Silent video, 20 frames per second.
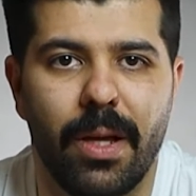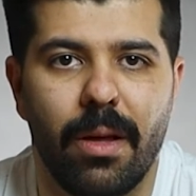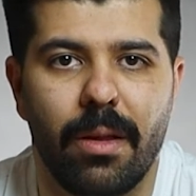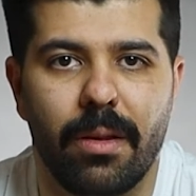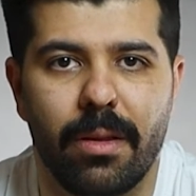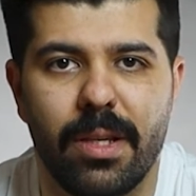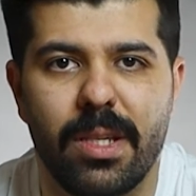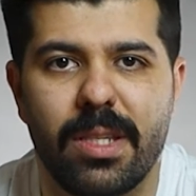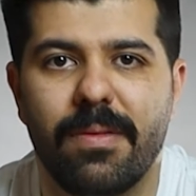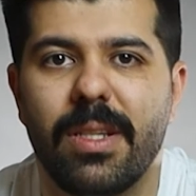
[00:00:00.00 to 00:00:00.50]

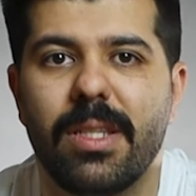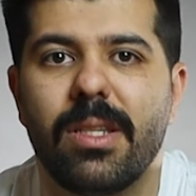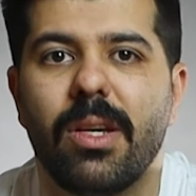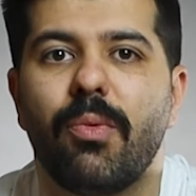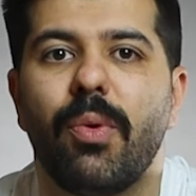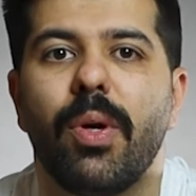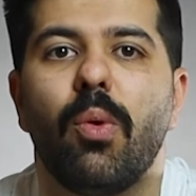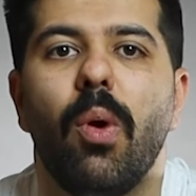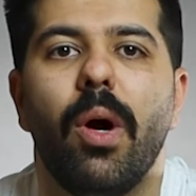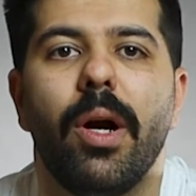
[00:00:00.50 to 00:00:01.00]
This visa
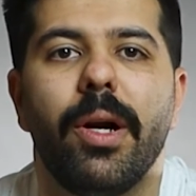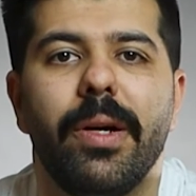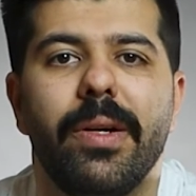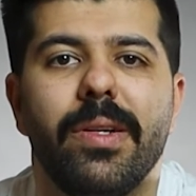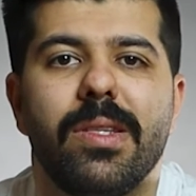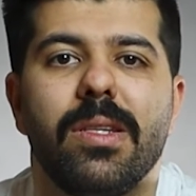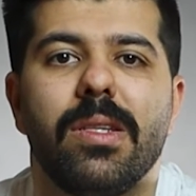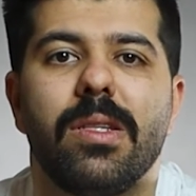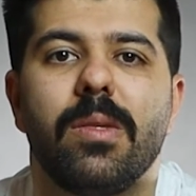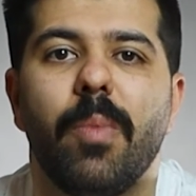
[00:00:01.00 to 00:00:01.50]

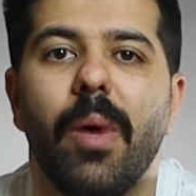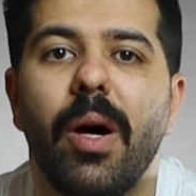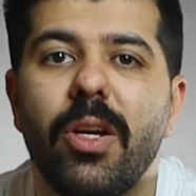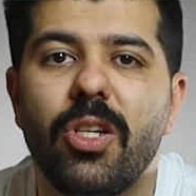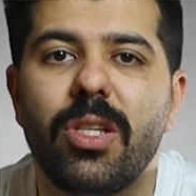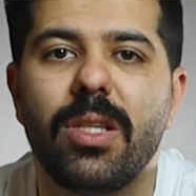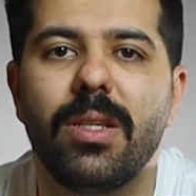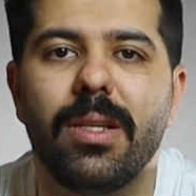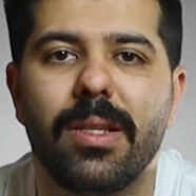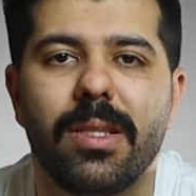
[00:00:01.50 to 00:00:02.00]
requires
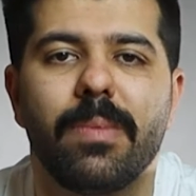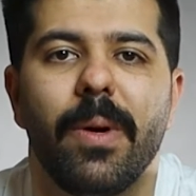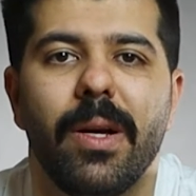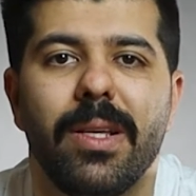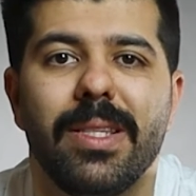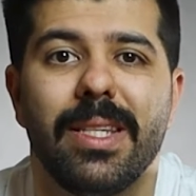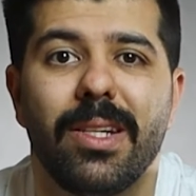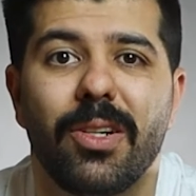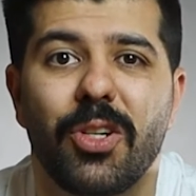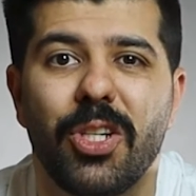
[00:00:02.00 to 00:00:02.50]

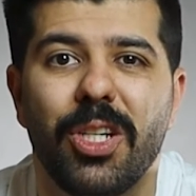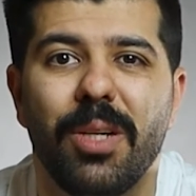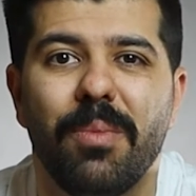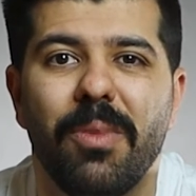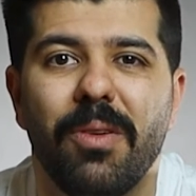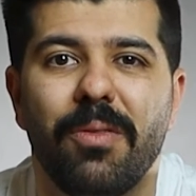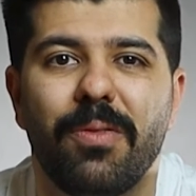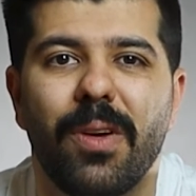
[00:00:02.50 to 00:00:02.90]
sponsorship